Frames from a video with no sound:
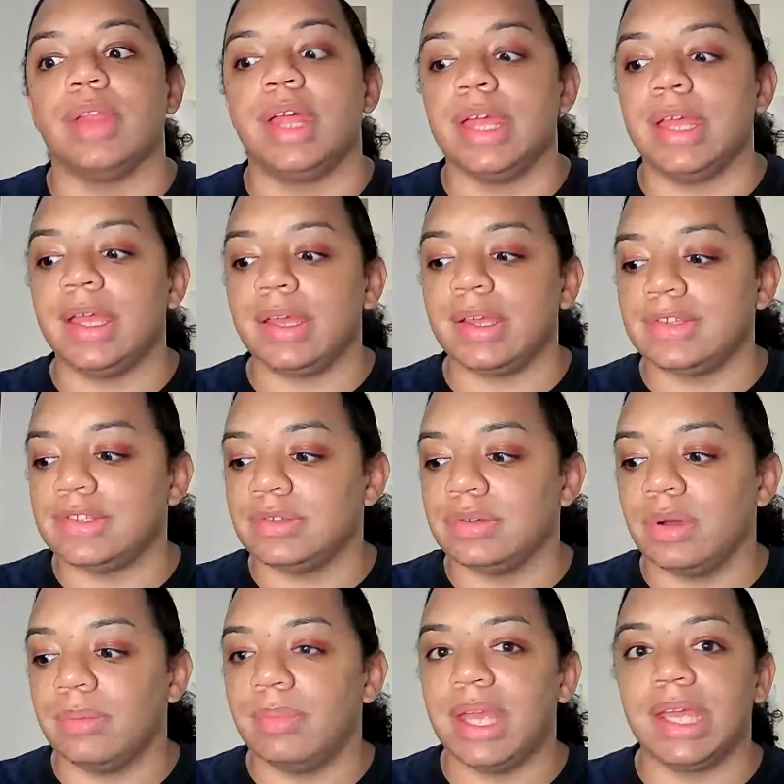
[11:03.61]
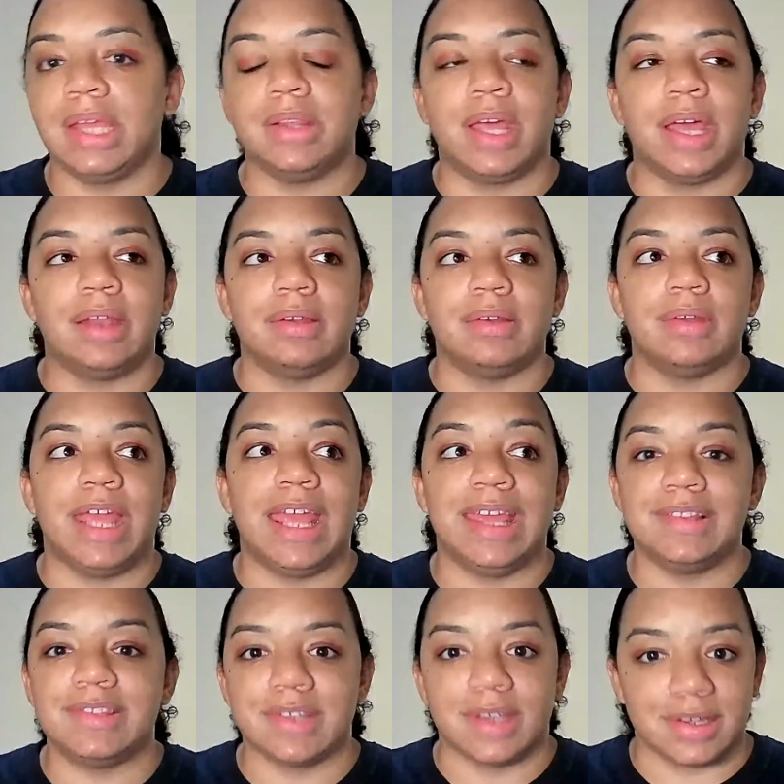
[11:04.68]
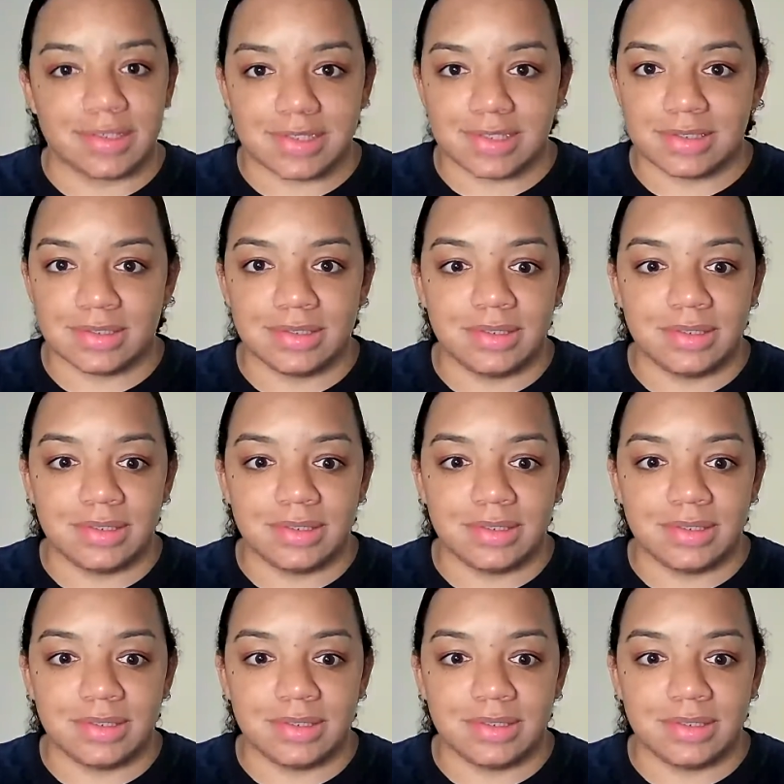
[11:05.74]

legs to a man that hates us,